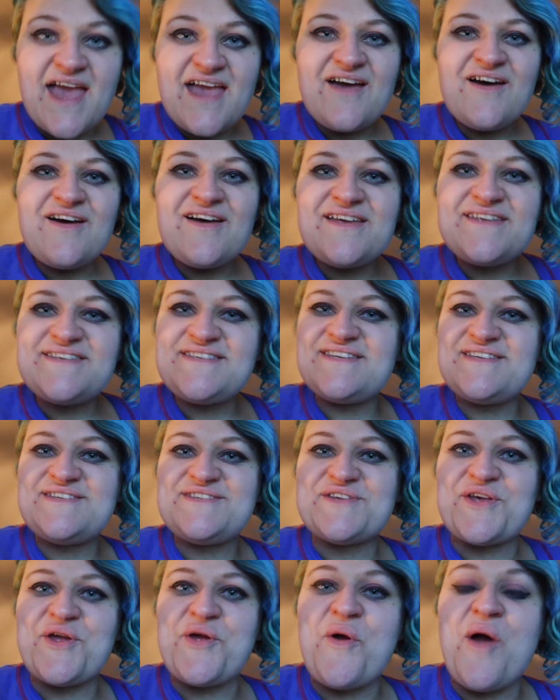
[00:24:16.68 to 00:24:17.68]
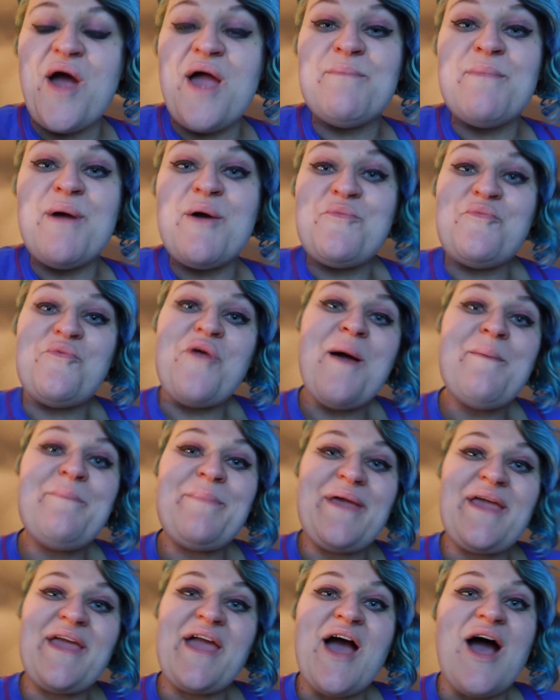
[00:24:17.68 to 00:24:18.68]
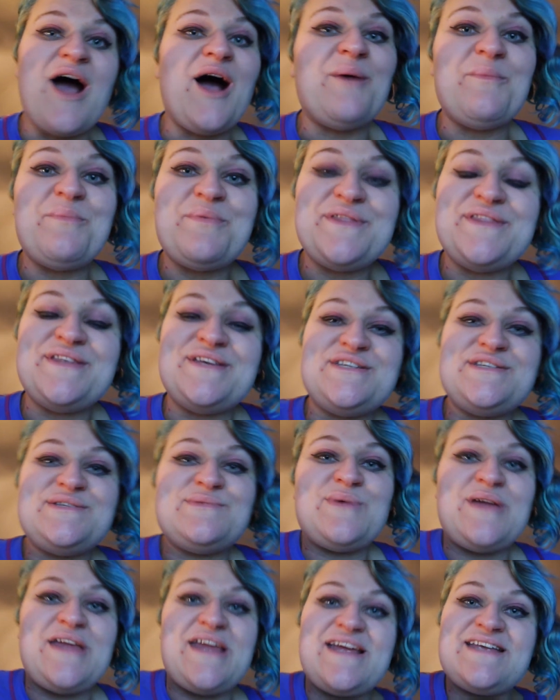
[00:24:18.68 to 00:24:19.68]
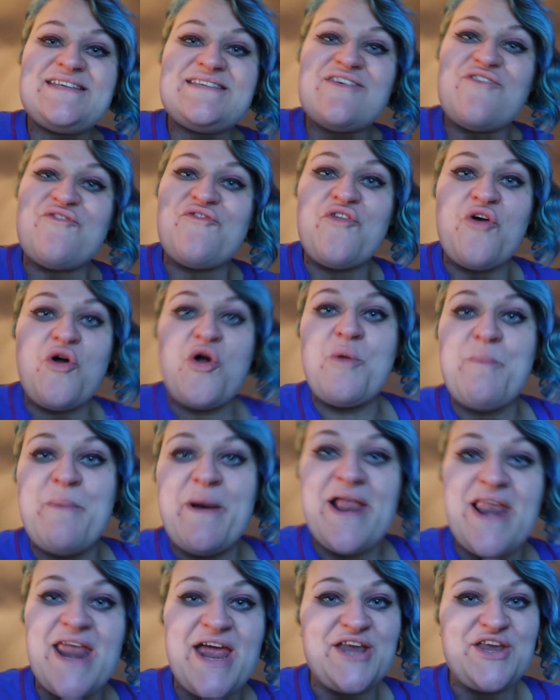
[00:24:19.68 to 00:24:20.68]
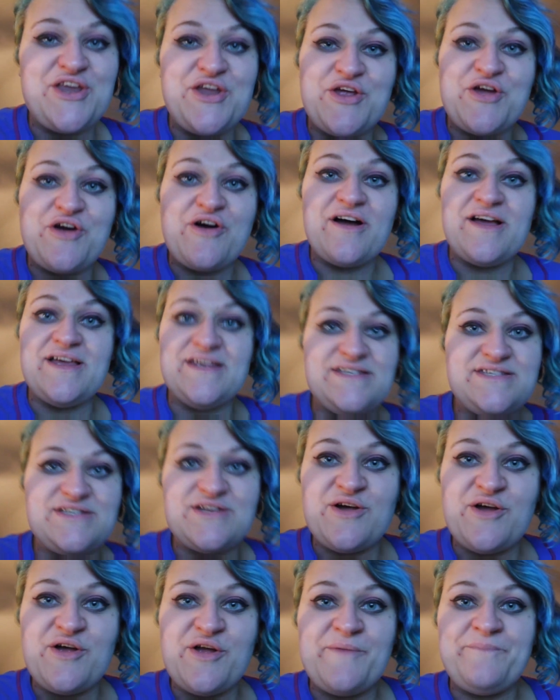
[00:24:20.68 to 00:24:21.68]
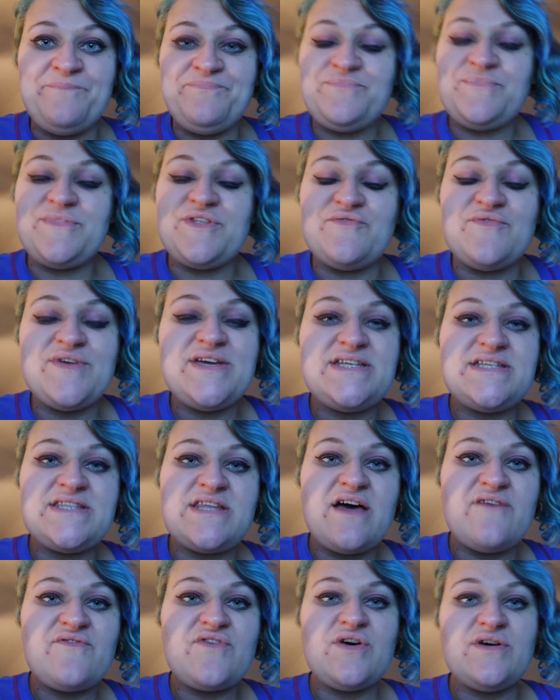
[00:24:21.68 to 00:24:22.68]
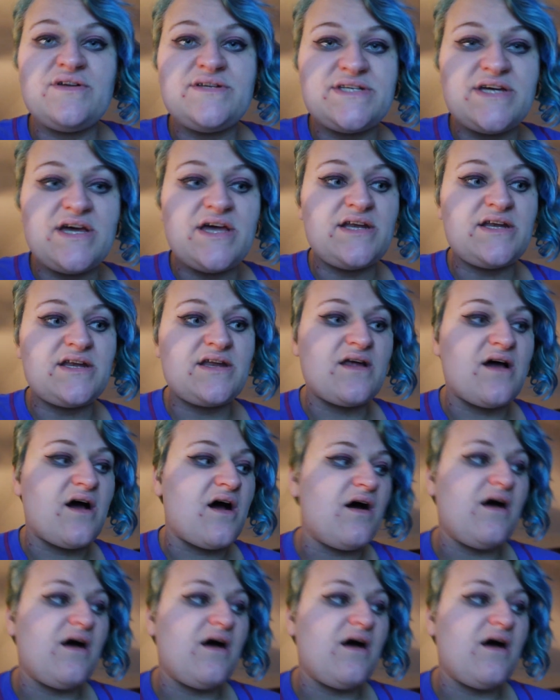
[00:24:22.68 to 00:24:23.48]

Hey guys, so I'm wrapping up this week's vlog by letting you guys know the reading that I've got done.